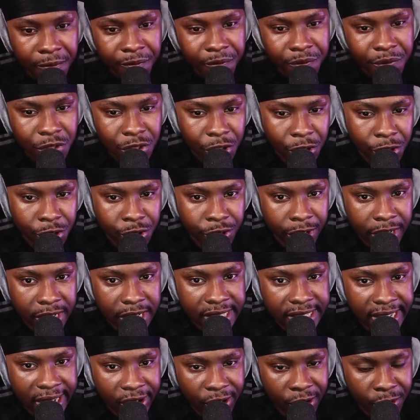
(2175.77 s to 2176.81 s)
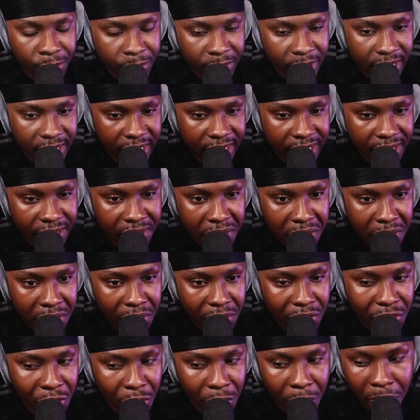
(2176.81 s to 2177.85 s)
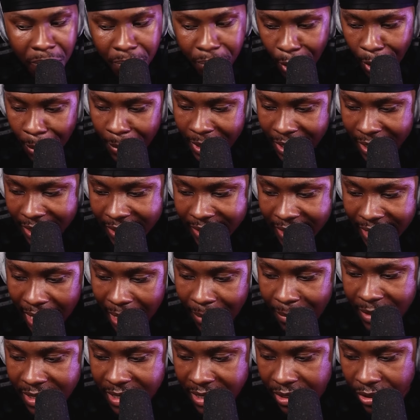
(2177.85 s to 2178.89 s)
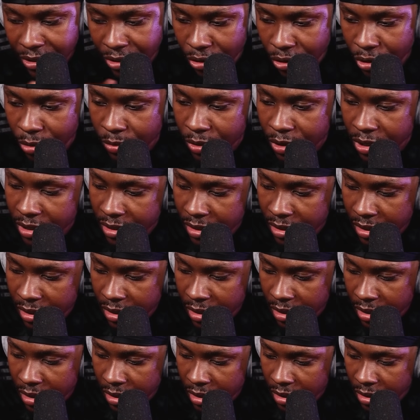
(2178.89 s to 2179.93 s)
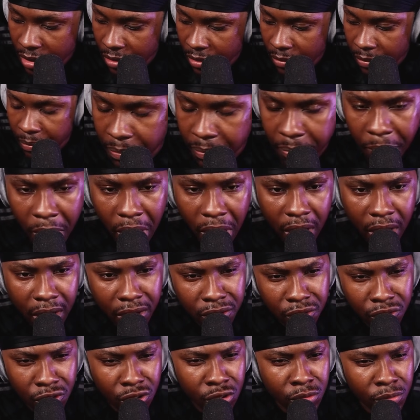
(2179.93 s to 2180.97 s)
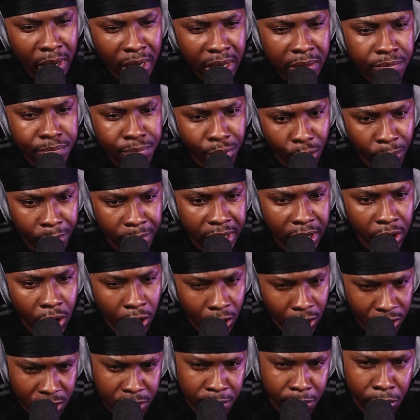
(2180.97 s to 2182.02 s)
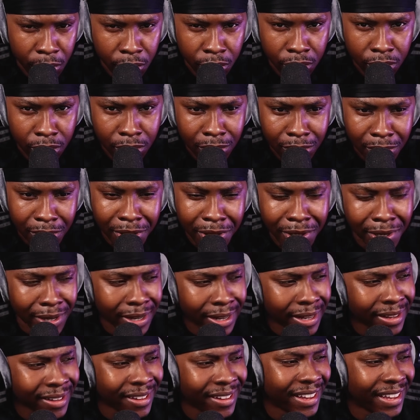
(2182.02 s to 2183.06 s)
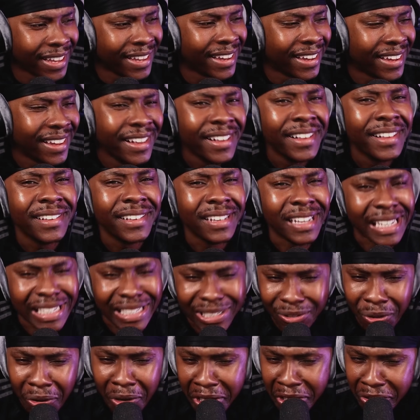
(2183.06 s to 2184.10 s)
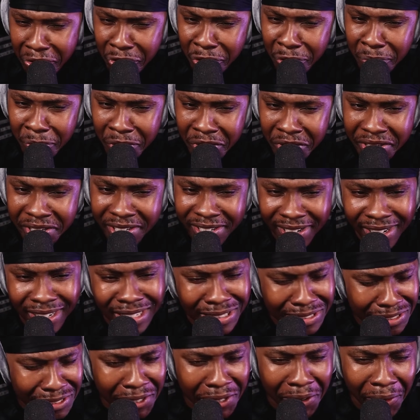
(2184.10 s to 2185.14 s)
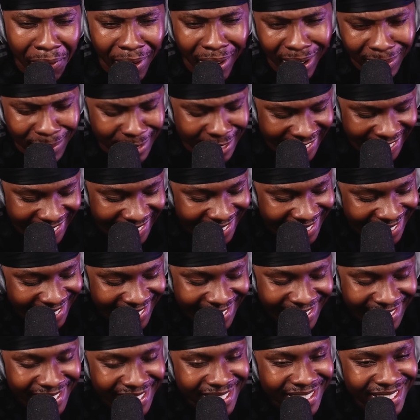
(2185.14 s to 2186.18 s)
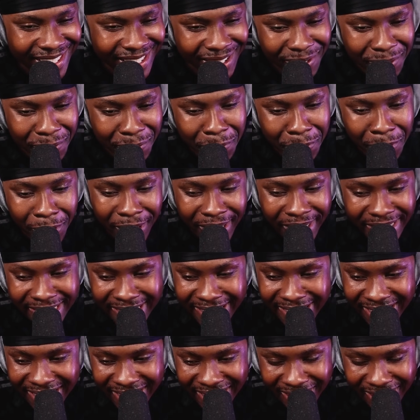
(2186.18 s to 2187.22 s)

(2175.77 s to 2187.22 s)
So you're trying to tell me them bombing a dam is inhuman, but you man bombing a hospital is not inhuman. Do you know what I mean? Like, what?